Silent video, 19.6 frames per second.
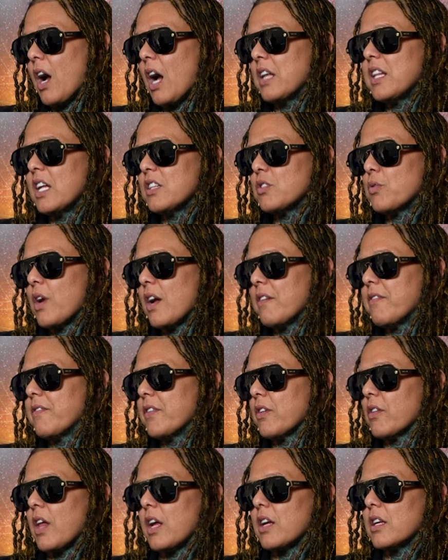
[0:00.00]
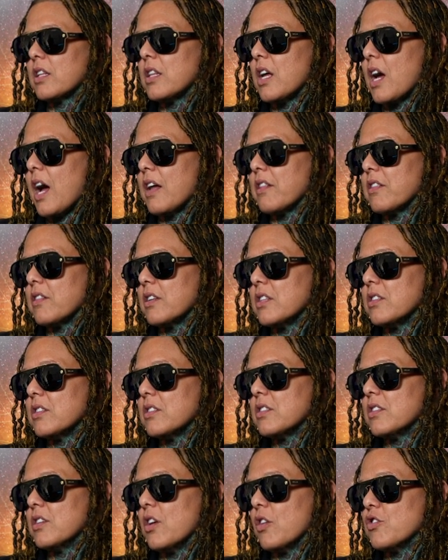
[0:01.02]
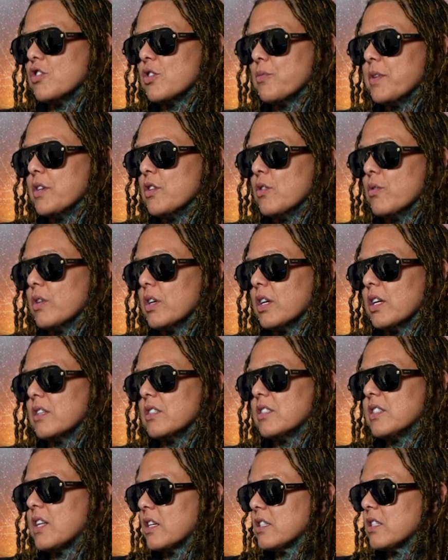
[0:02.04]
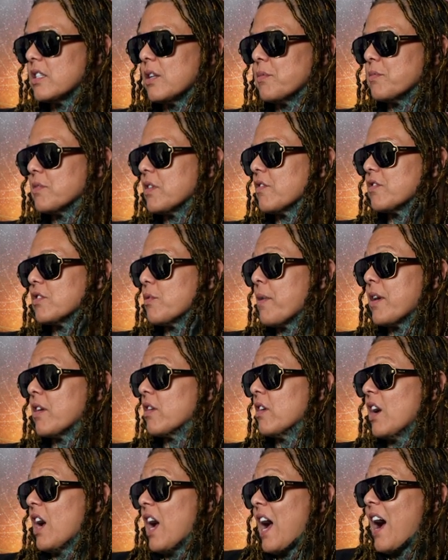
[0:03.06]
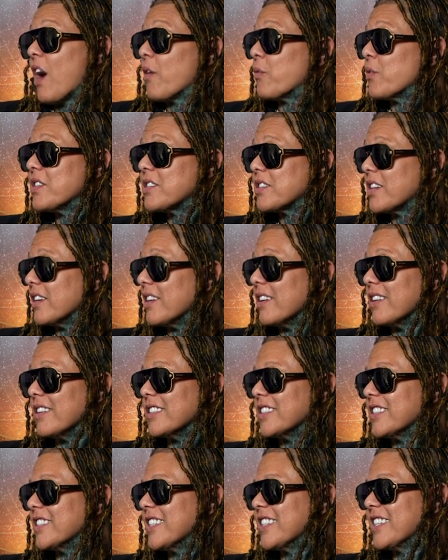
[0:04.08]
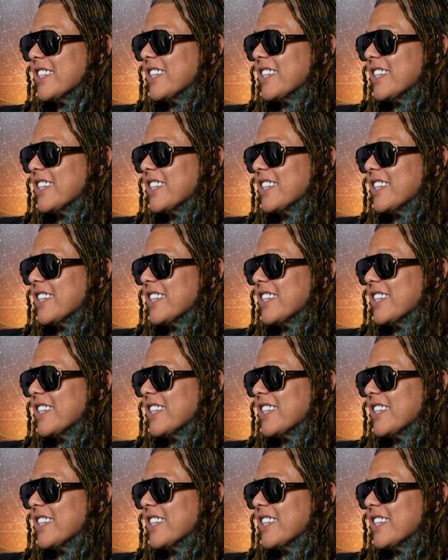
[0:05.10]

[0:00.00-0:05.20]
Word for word: I, that's what I feel like the athletes, you know, should be doing is testing themselves, no matter how risky it is.